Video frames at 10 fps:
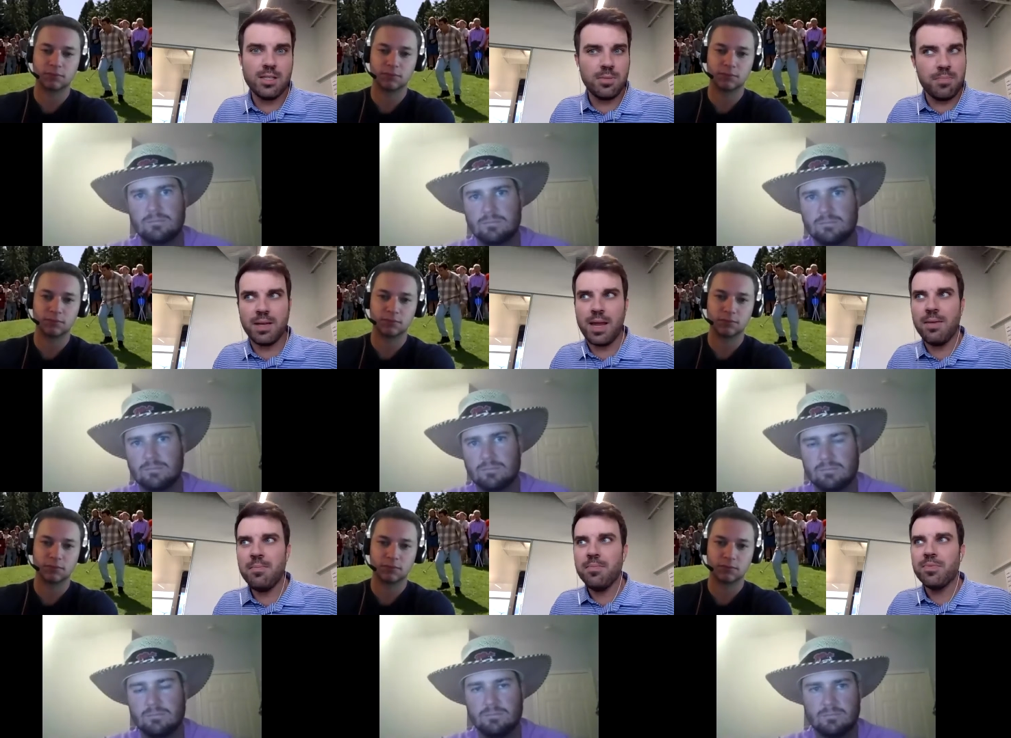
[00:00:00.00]
Speaker 1: He's a big
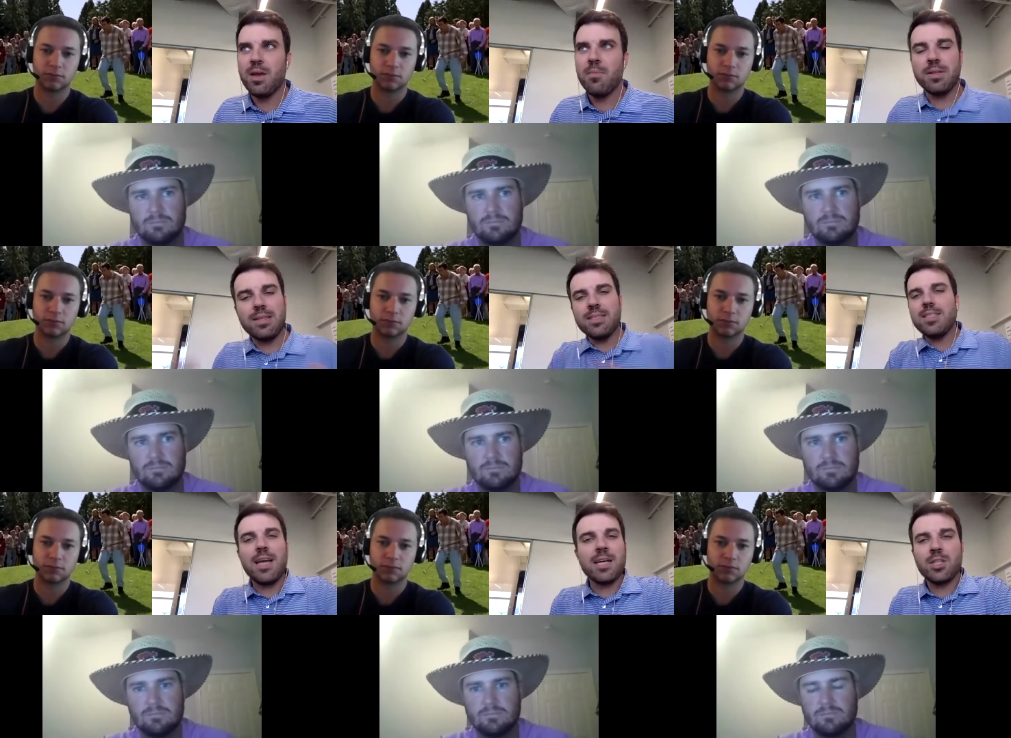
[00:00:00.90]
name, but this
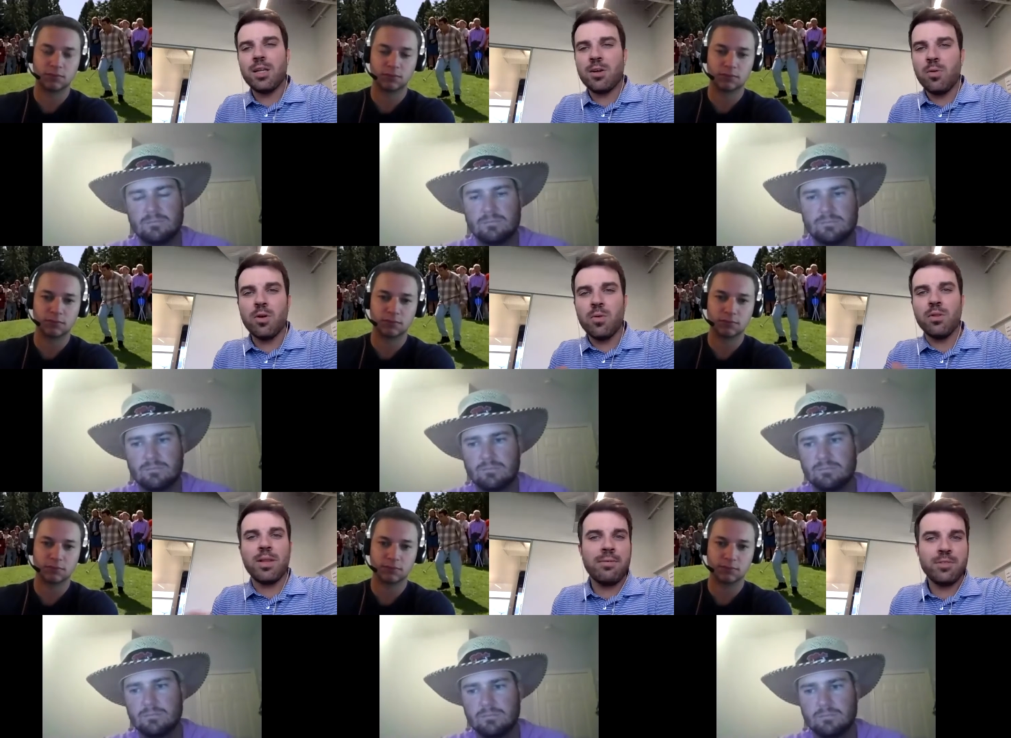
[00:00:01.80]
is actually a quote
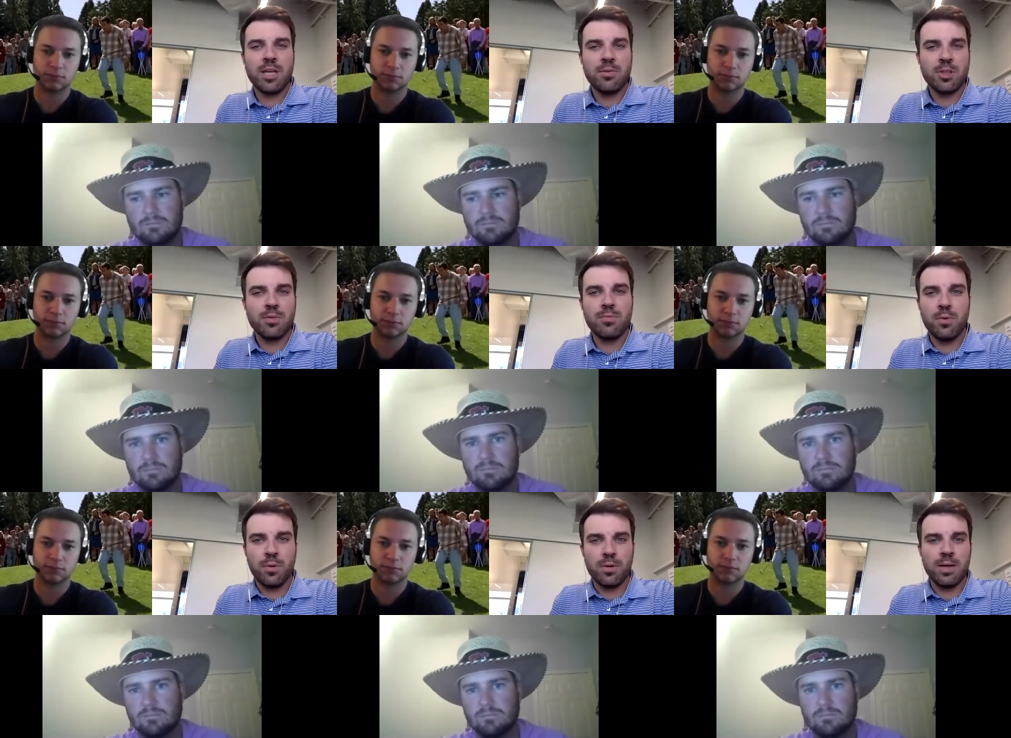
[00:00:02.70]
unquote life changer
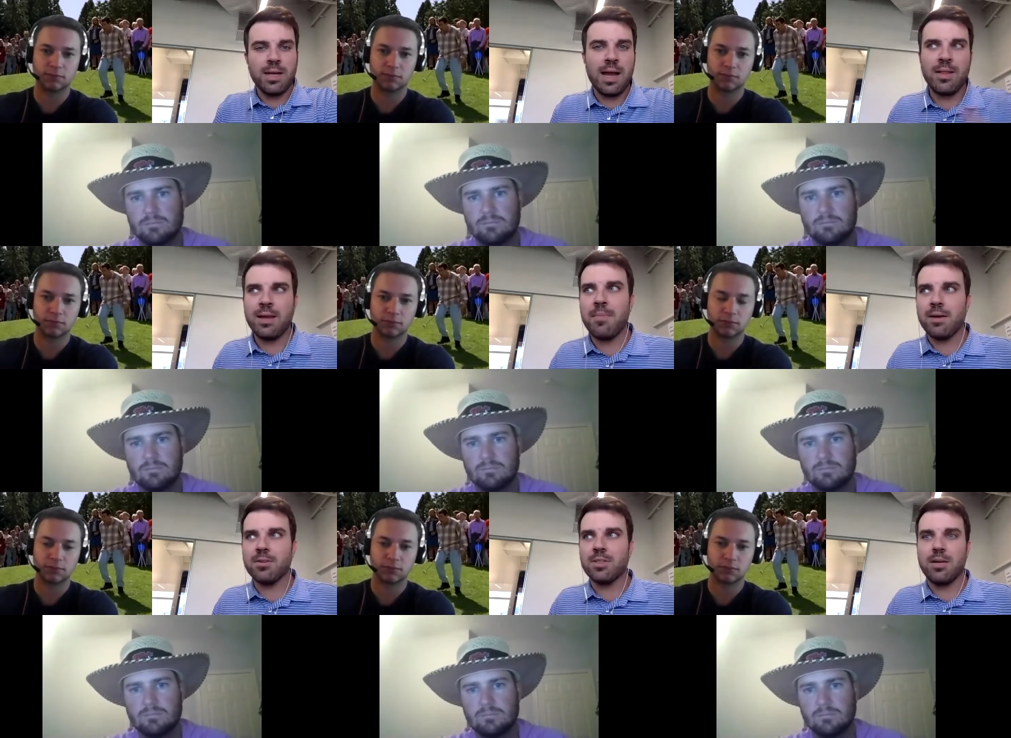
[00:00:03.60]
for a guy like
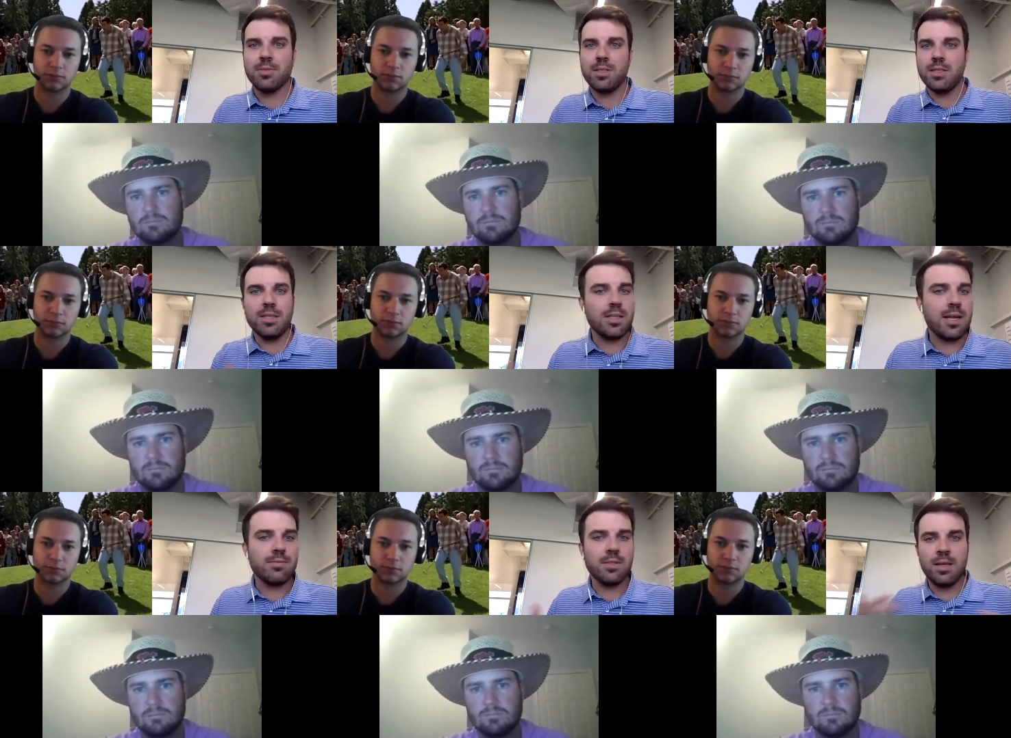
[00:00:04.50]
Michael Thompson. He doesn't
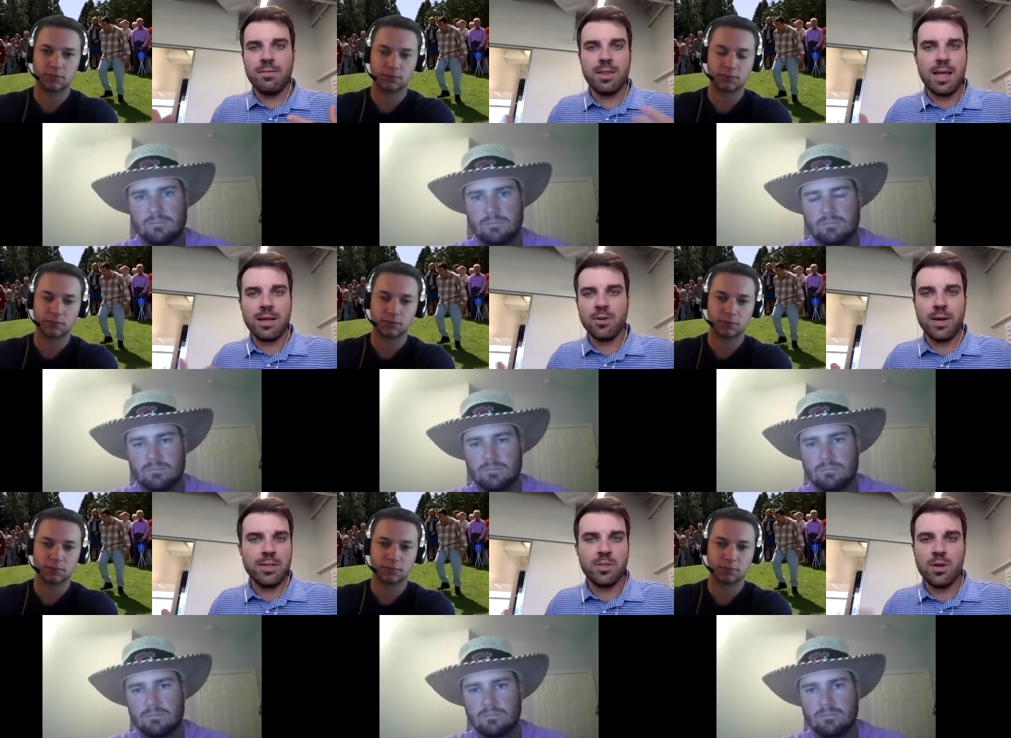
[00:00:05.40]
have to live in that
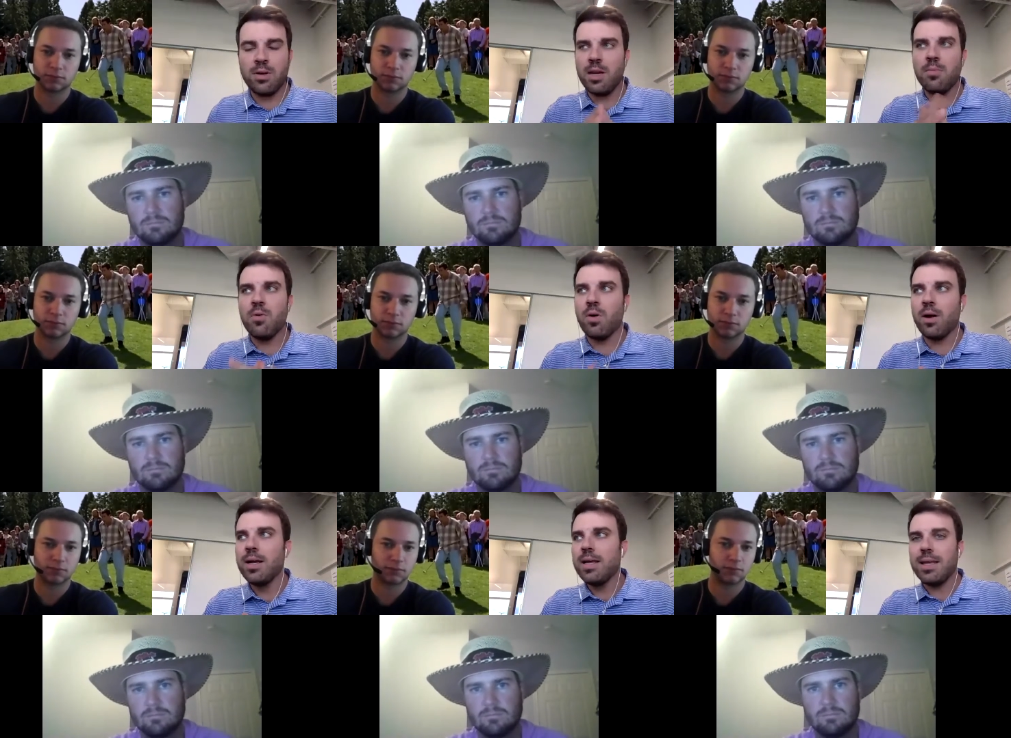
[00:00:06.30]
gray zone
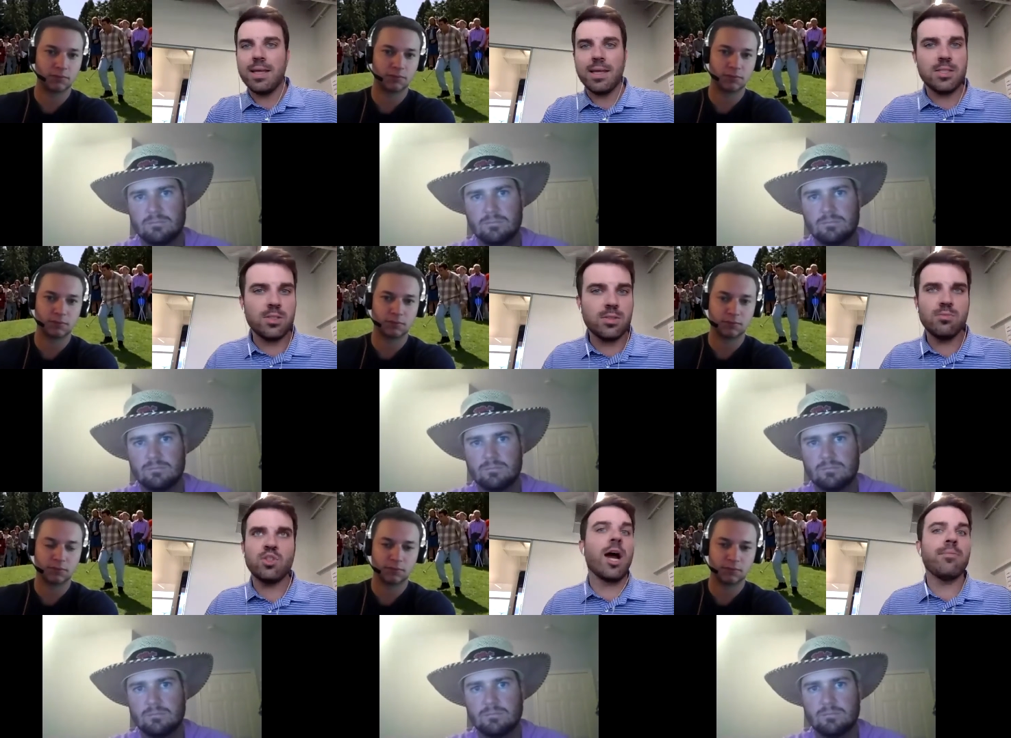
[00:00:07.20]
anymore. He gets job